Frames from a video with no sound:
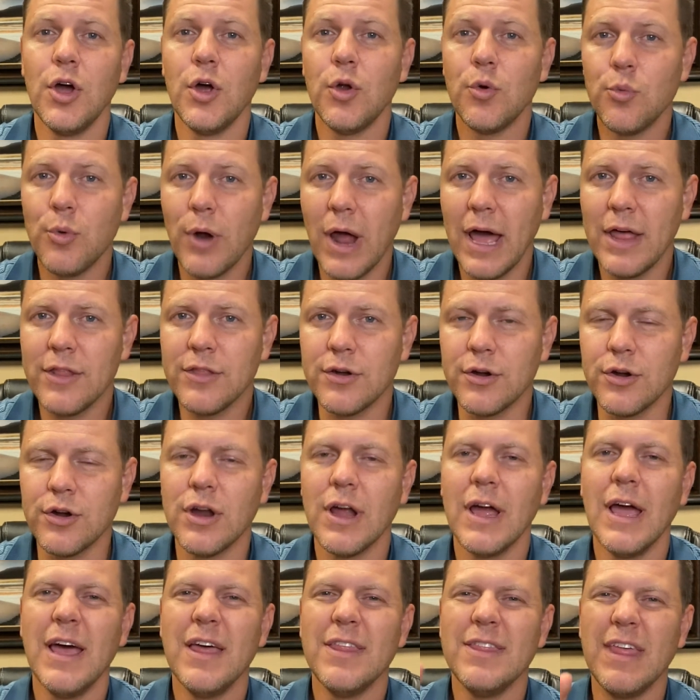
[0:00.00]
rather
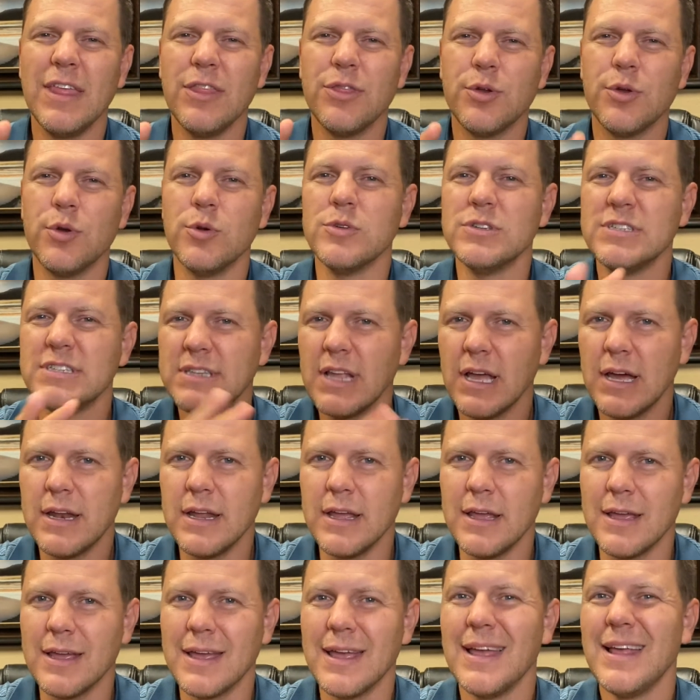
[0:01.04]
than through
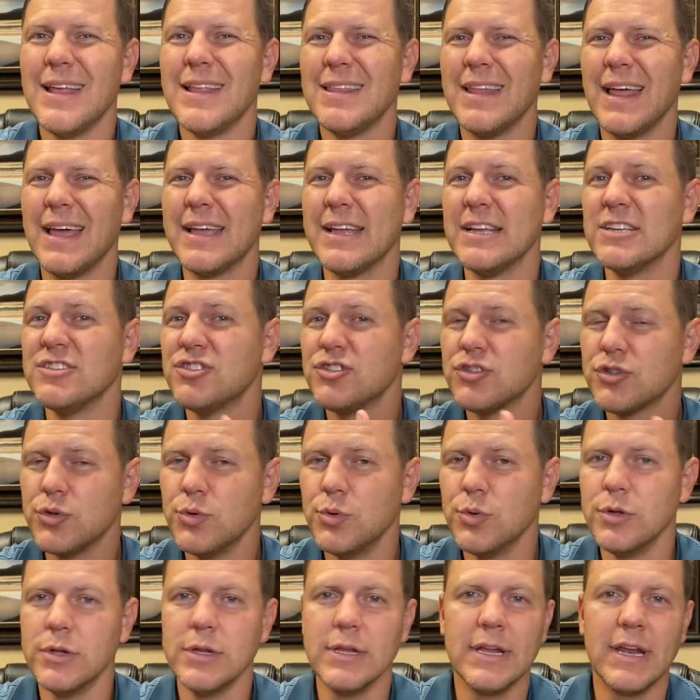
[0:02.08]
studying like at
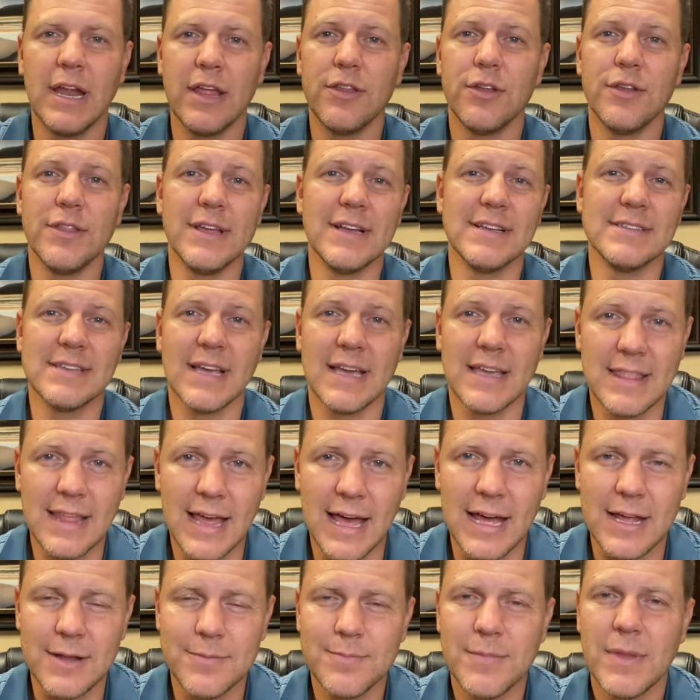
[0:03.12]
school and other things like that.